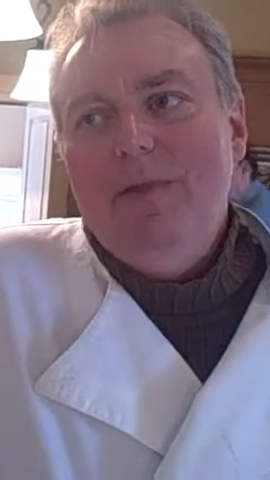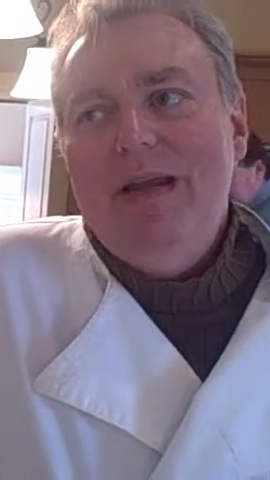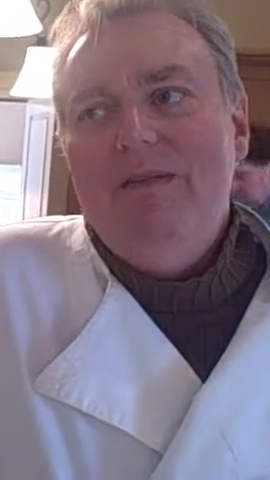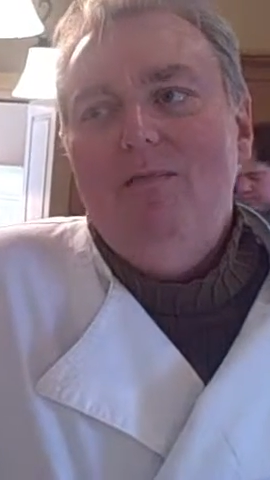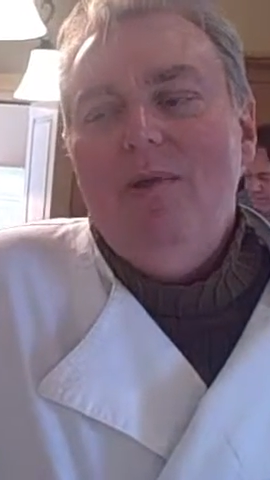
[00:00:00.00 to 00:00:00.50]
We
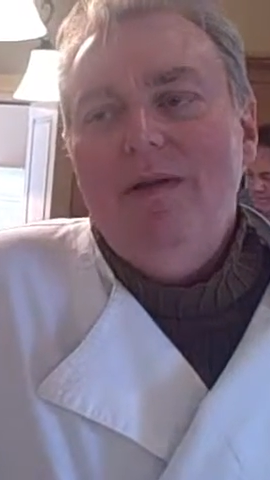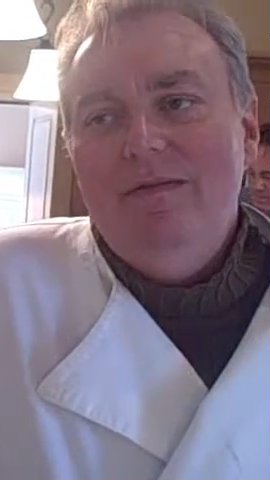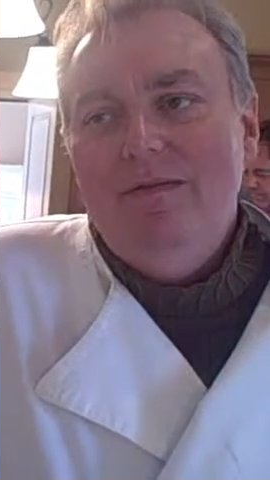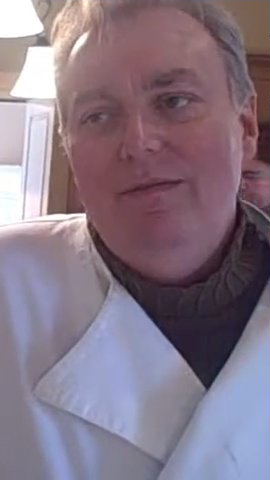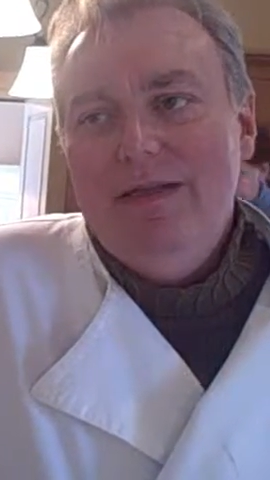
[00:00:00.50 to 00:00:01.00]
have
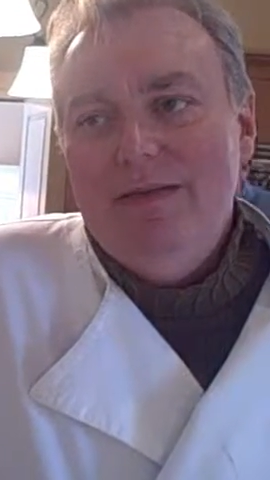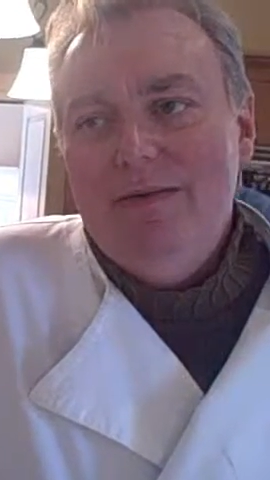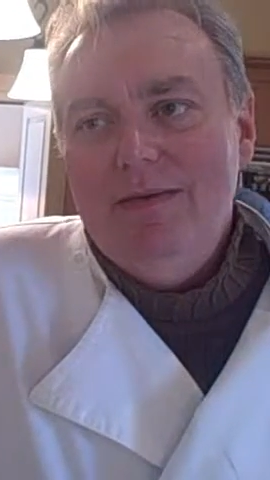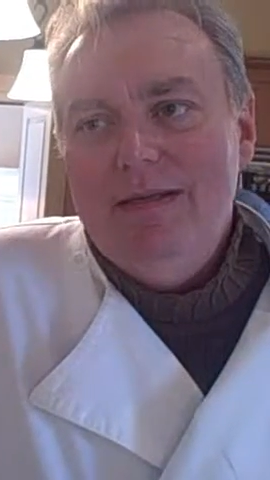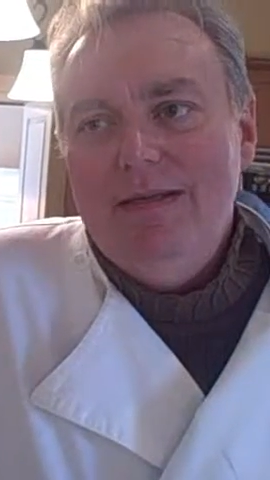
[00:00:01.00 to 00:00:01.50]
wonderful
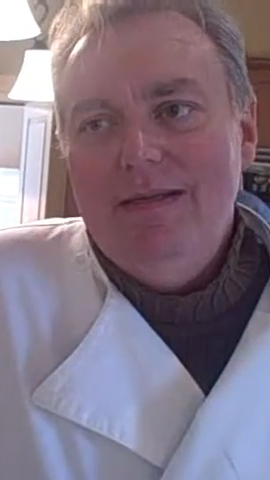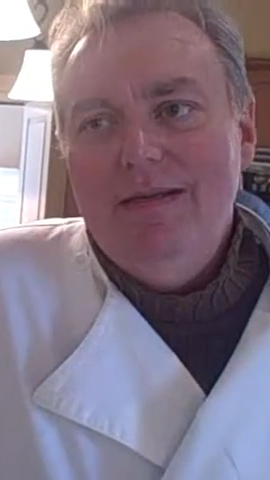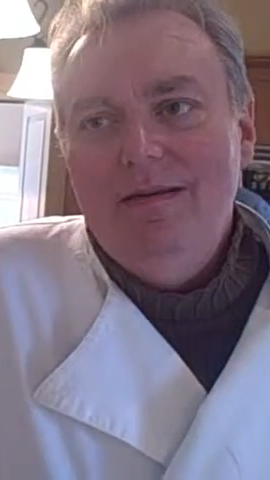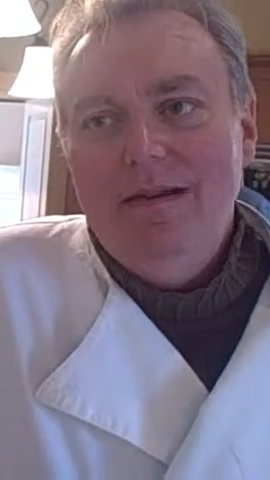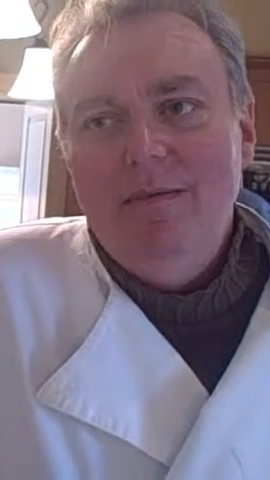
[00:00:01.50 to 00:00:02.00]
resources
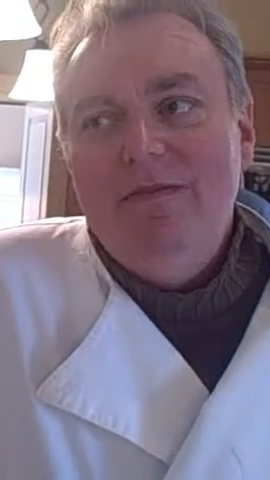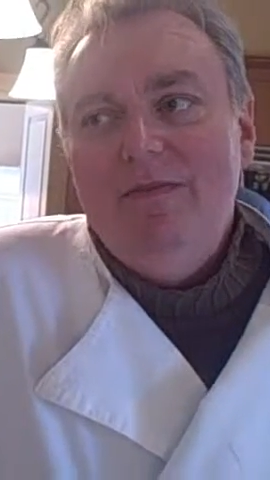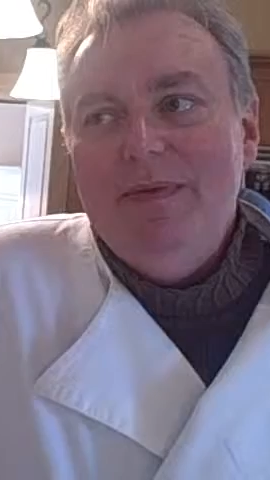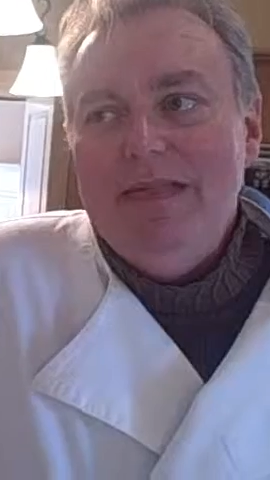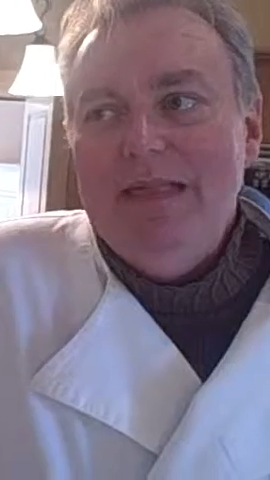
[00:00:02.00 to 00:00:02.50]
here, coming
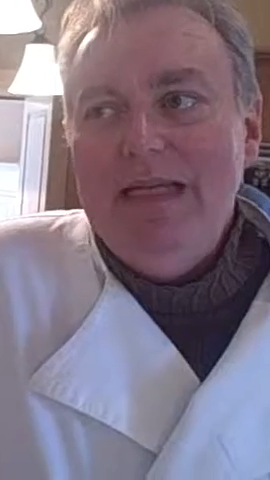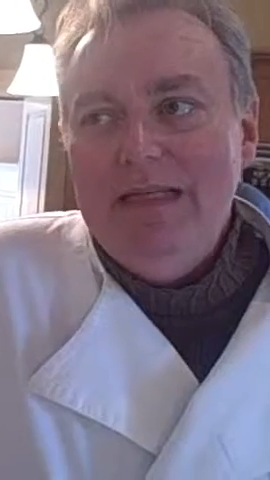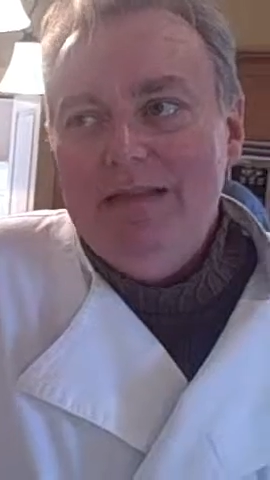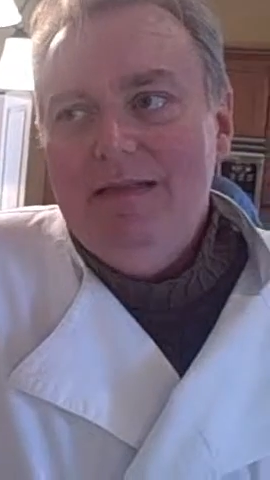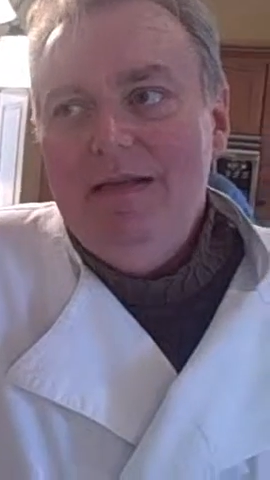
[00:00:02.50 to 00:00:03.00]
from a
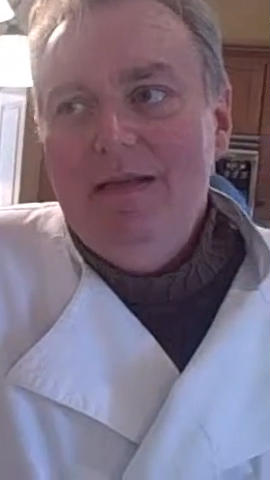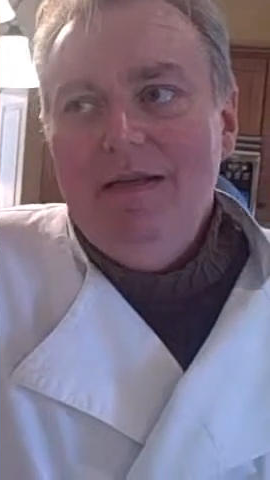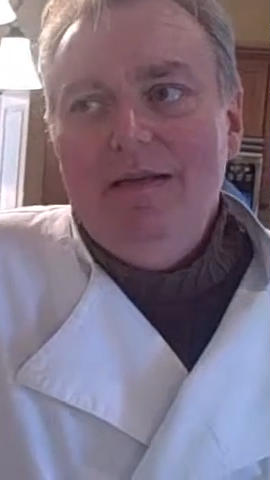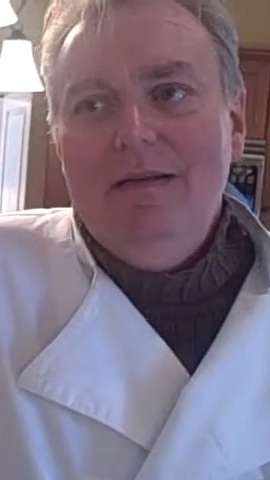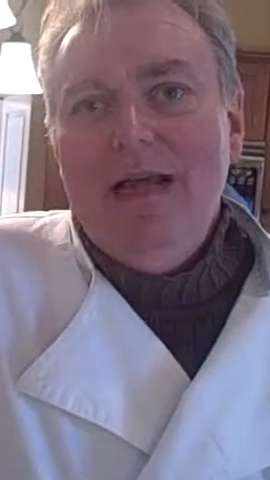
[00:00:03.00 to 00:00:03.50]
state,
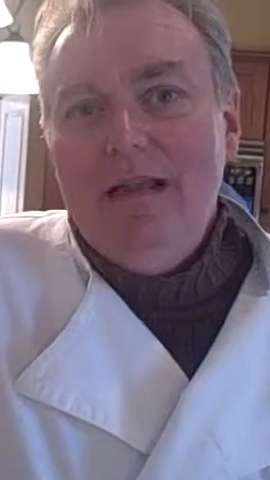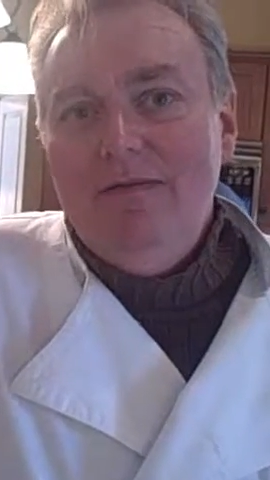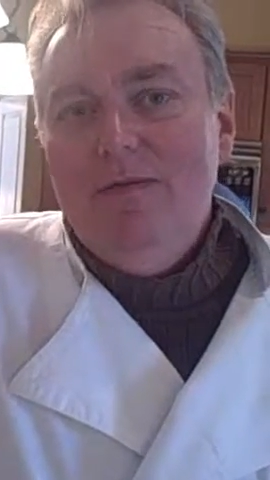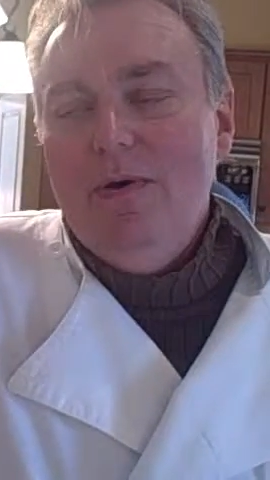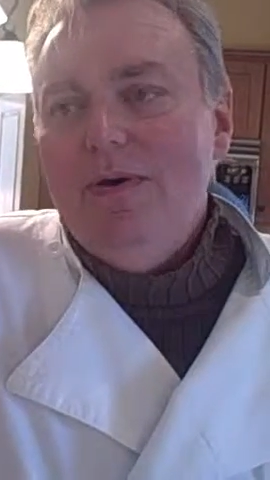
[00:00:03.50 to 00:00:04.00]

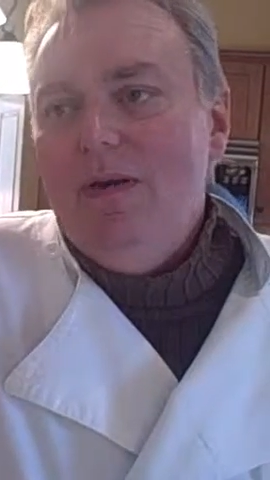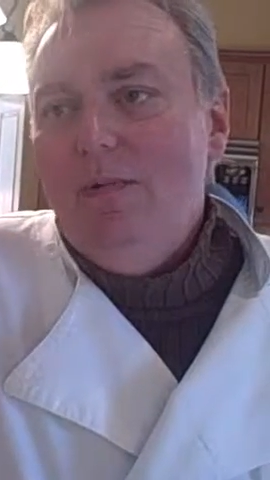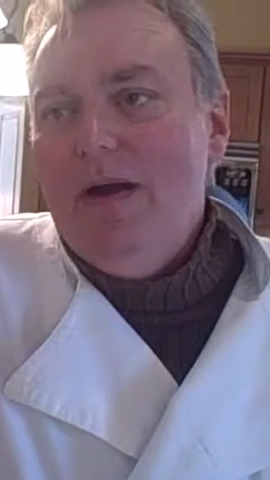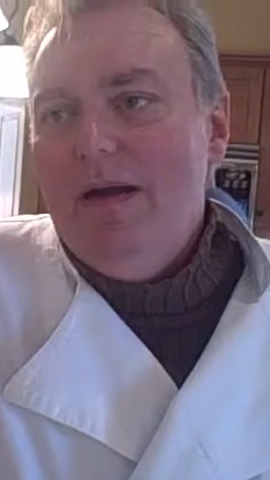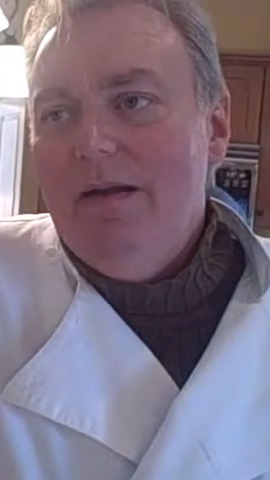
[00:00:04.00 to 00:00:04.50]
California,
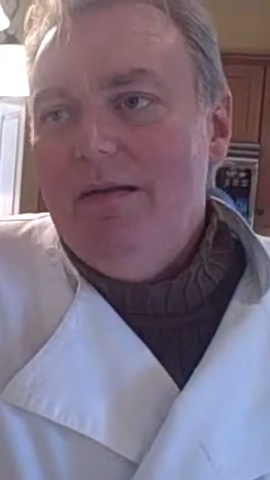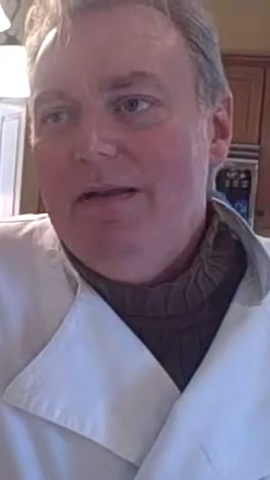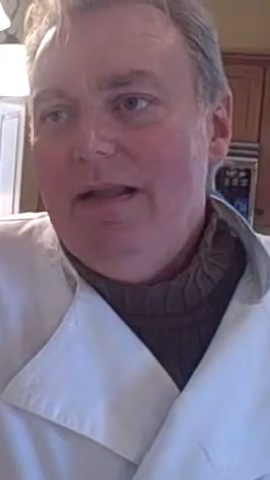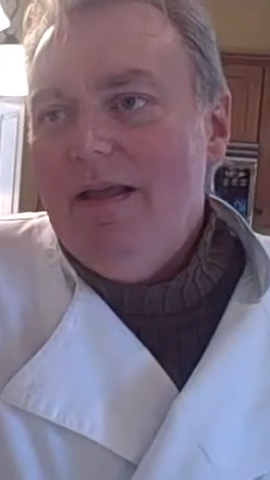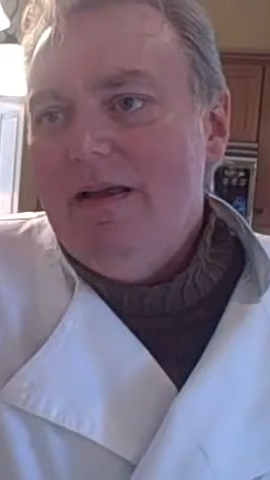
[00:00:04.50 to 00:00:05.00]
where
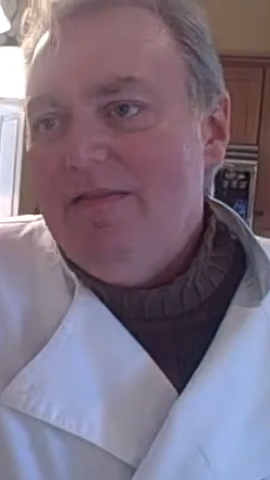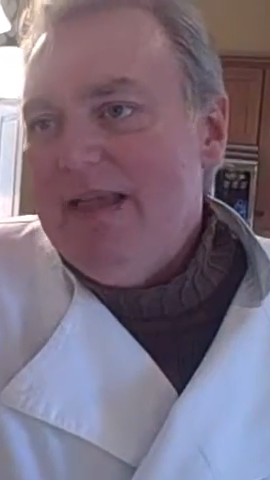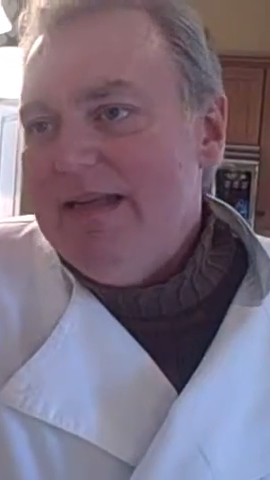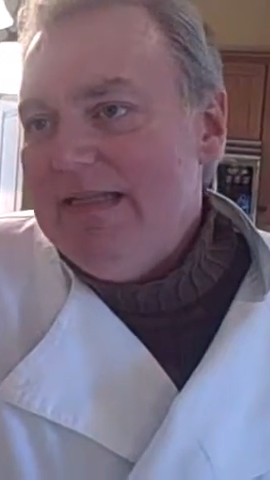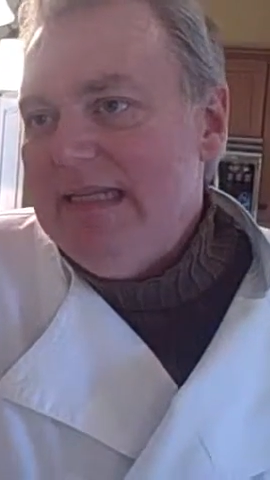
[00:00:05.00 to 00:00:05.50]
a lot of
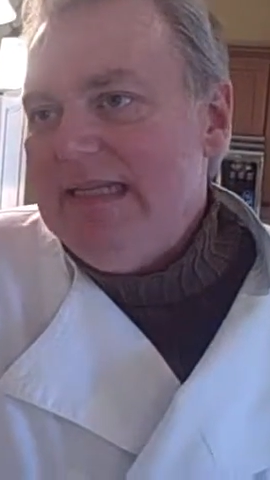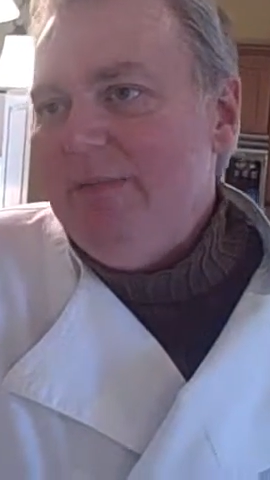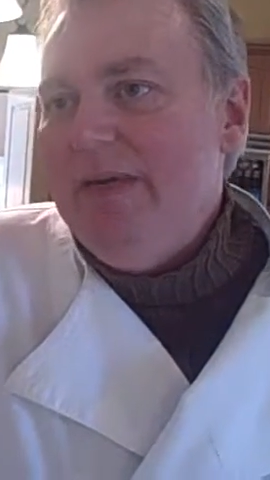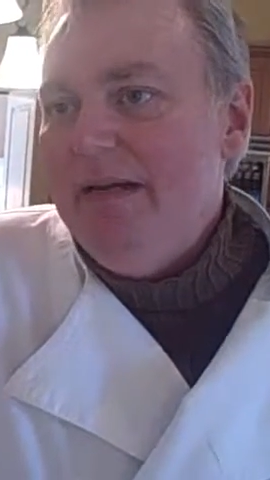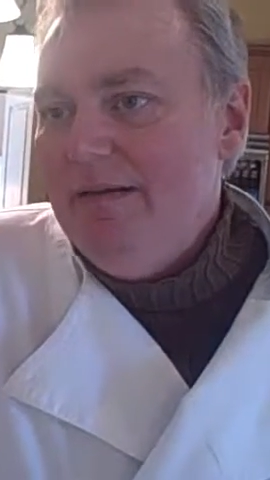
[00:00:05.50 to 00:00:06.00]
that has
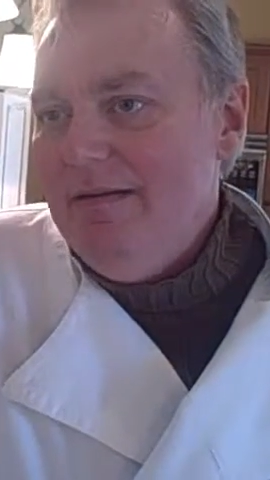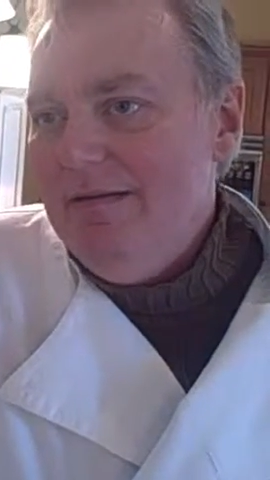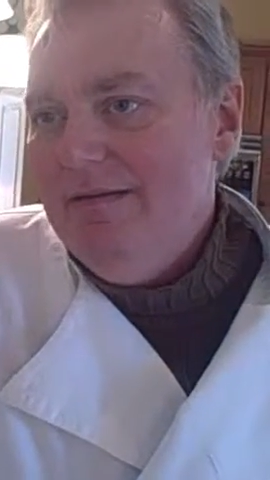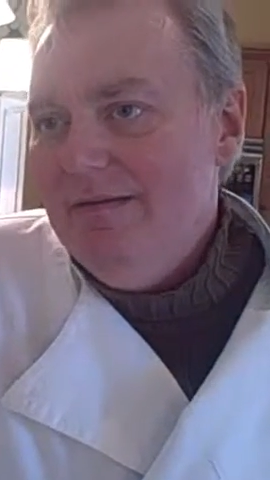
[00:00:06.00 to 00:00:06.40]
disappeared.